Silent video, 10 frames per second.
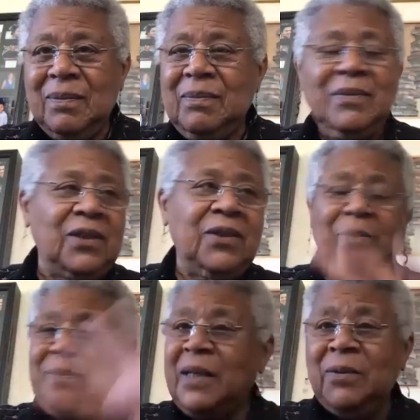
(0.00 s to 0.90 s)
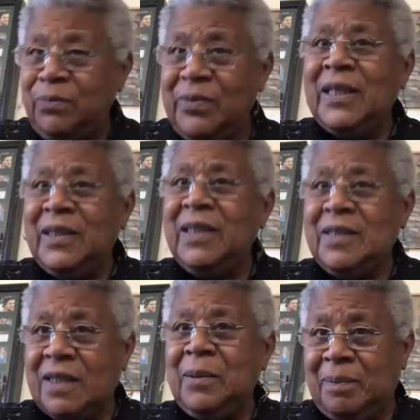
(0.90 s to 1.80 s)
you know, they, they did
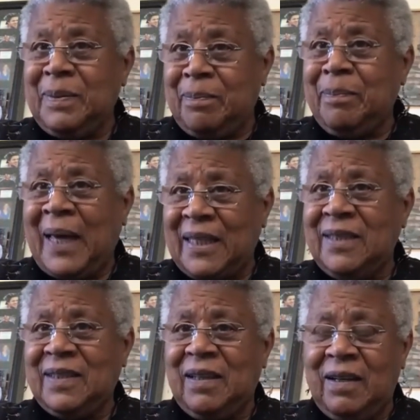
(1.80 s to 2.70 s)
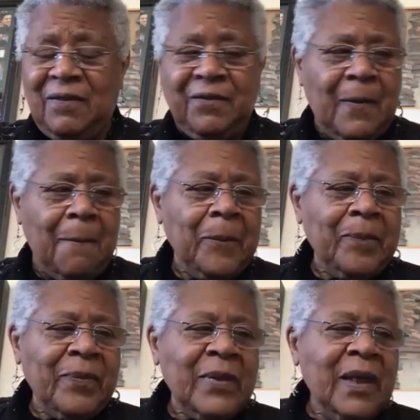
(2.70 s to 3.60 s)
some bad stuff.
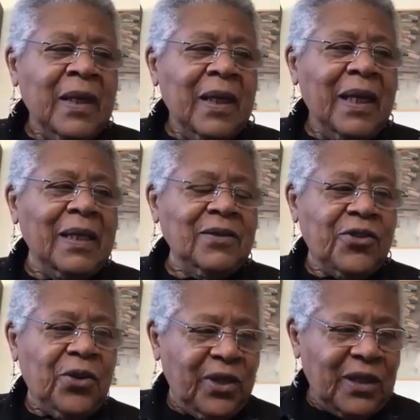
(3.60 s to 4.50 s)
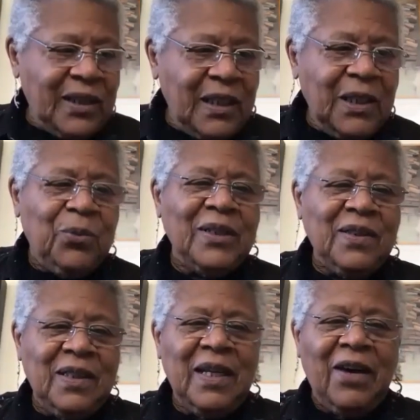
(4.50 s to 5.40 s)
And so the key was
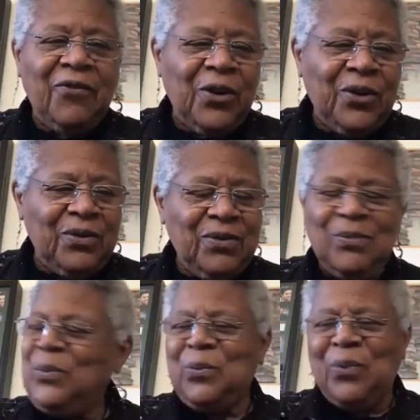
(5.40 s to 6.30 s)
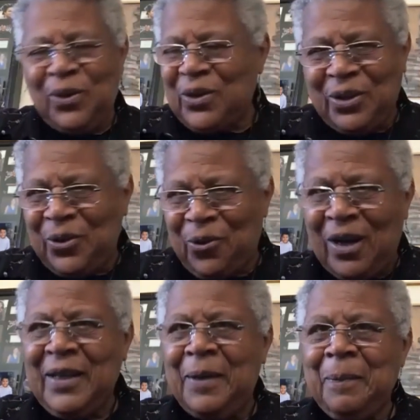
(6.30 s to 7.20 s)
never, we weren't going to
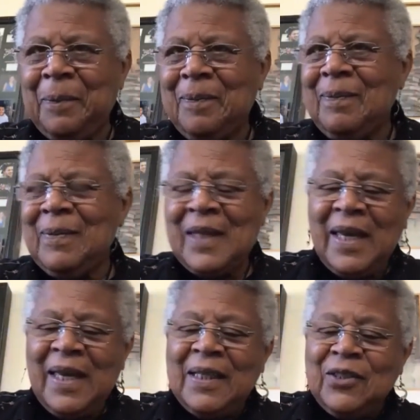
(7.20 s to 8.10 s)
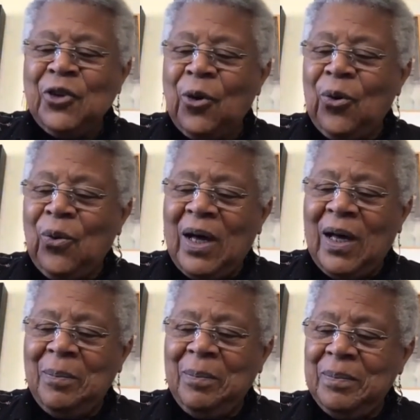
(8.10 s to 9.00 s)
cry. So
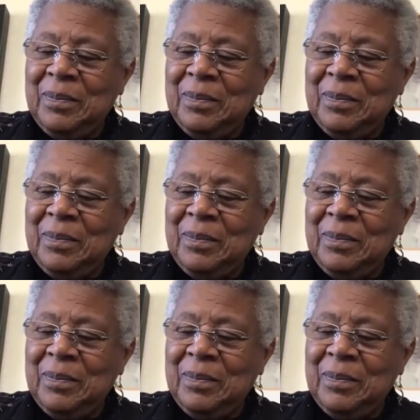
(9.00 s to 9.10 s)
um,